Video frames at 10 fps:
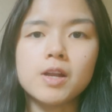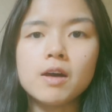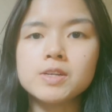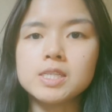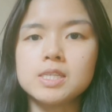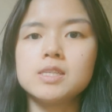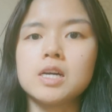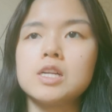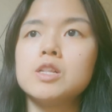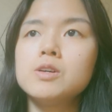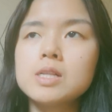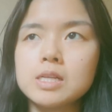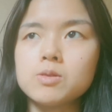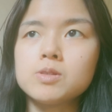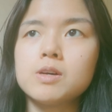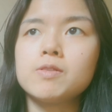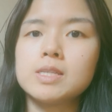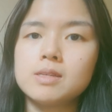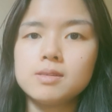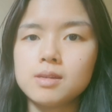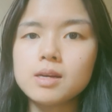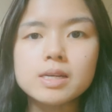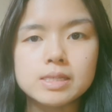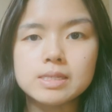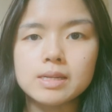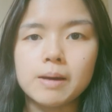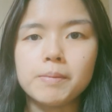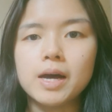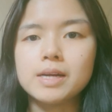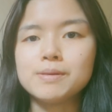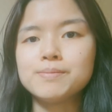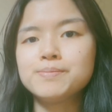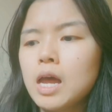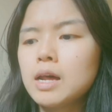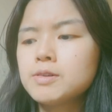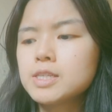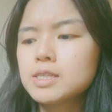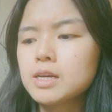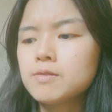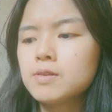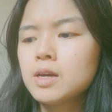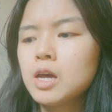And obviously it's not going to look like their stuff because it's not mine. And I would just get